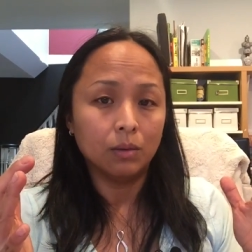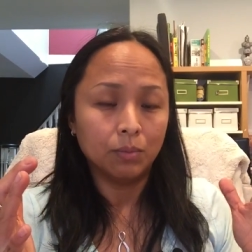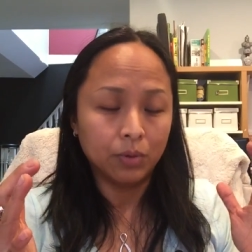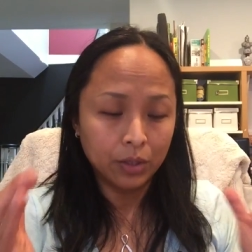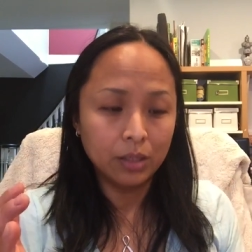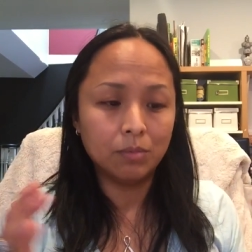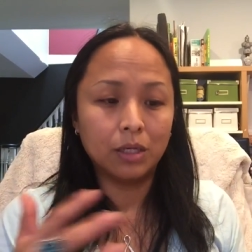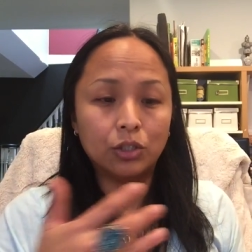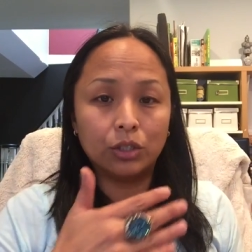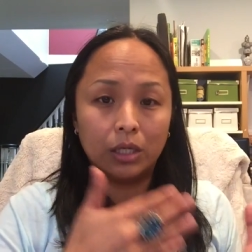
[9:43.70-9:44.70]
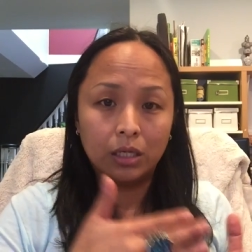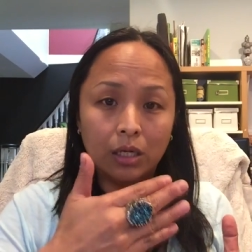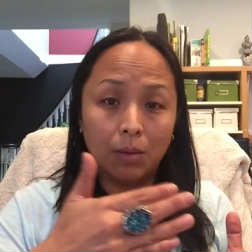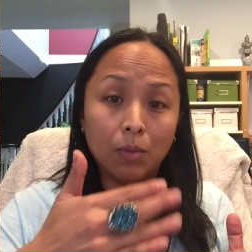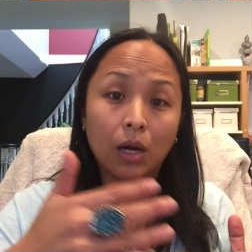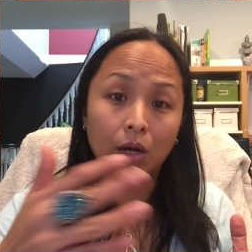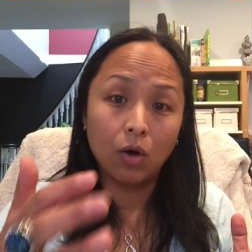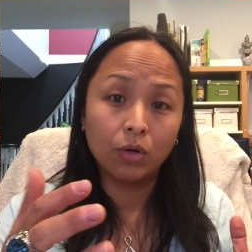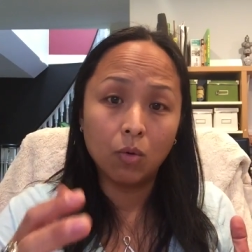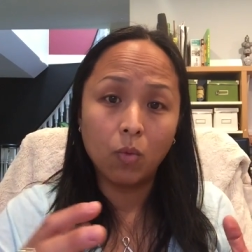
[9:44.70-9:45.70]
pretty much
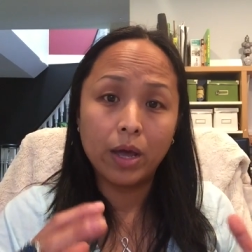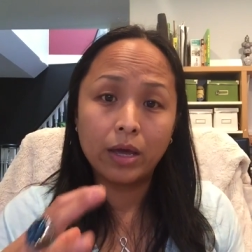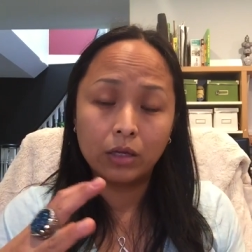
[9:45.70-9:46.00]
along the way,